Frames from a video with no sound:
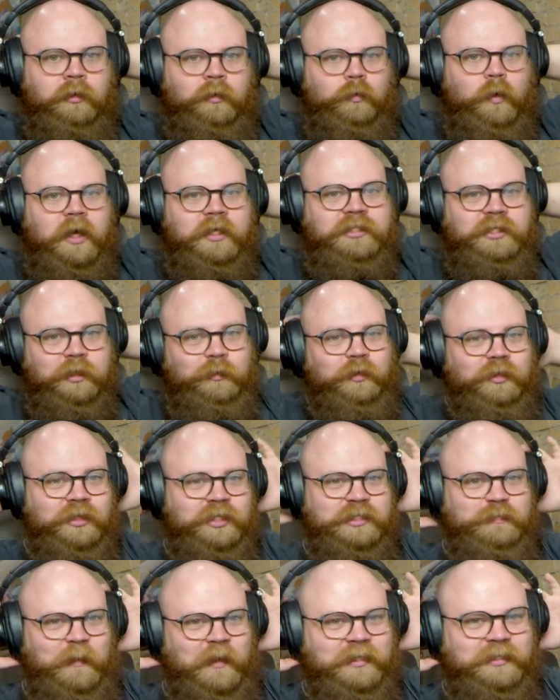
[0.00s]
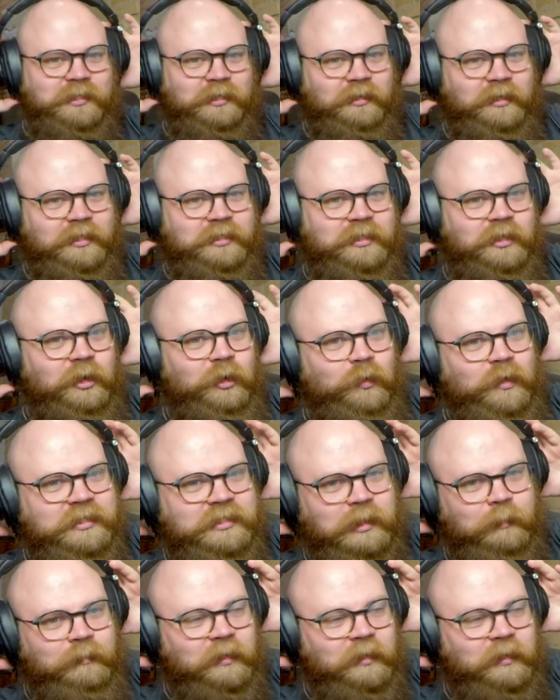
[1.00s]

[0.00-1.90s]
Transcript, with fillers: Wisely with the sponsor, let's go. What's up,